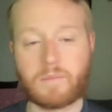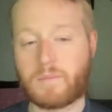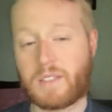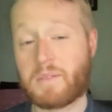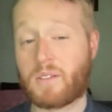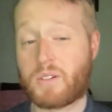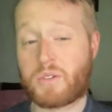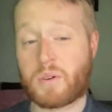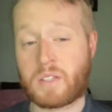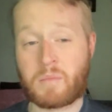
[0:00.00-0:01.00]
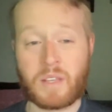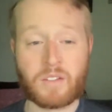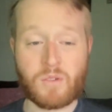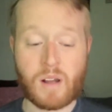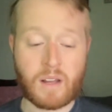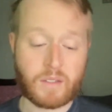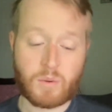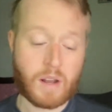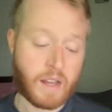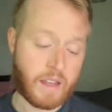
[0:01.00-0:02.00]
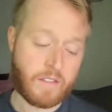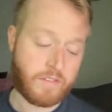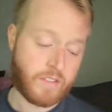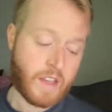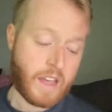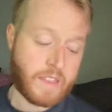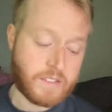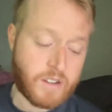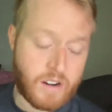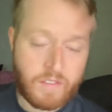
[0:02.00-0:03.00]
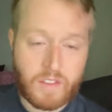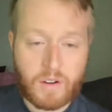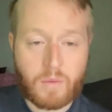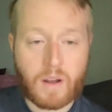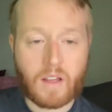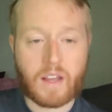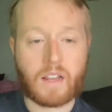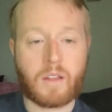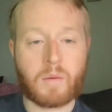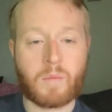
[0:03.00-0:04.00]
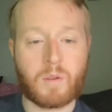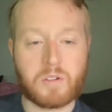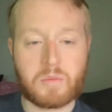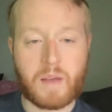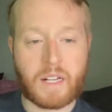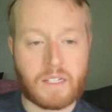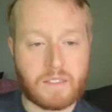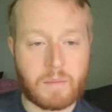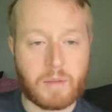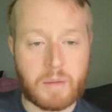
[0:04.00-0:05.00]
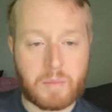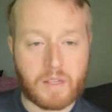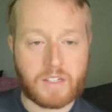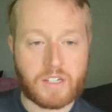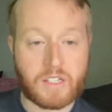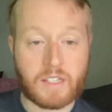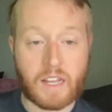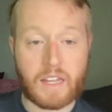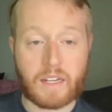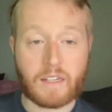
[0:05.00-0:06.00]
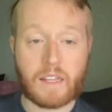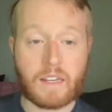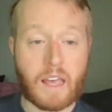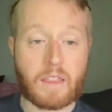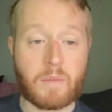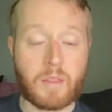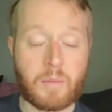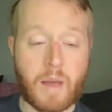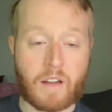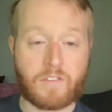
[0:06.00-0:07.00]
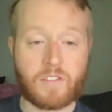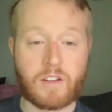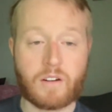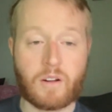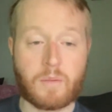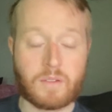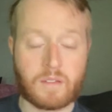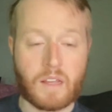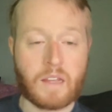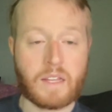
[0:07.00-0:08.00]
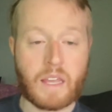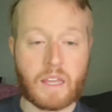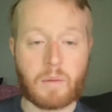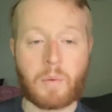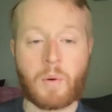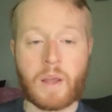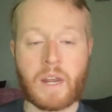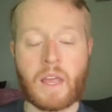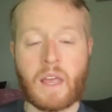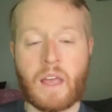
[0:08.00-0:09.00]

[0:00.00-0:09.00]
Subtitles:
Seems a little short to me. Troyes have, I think, started off the year well, got a little bit more respect because they played PSG tight and had them on their back foot, almost taking a point.